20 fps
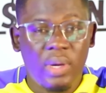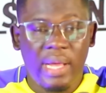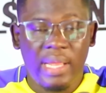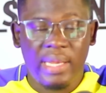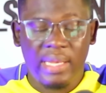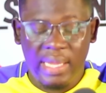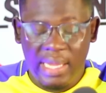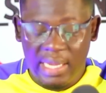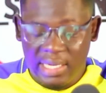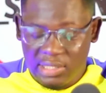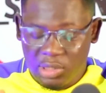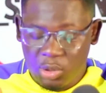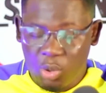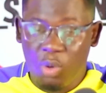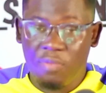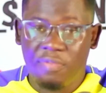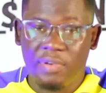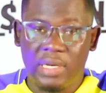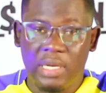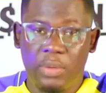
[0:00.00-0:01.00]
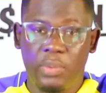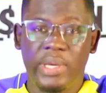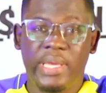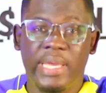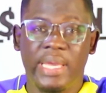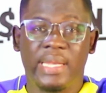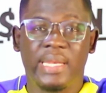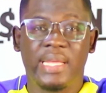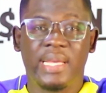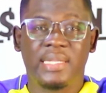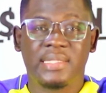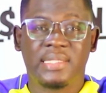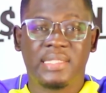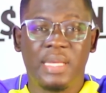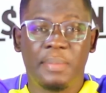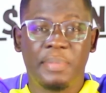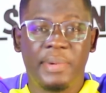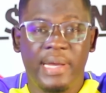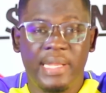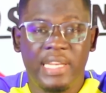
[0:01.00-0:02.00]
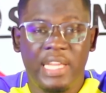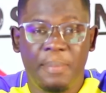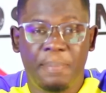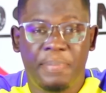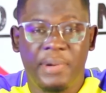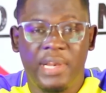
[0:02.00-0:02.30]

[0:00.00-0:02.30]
an end over the weekend, and some Ghanaian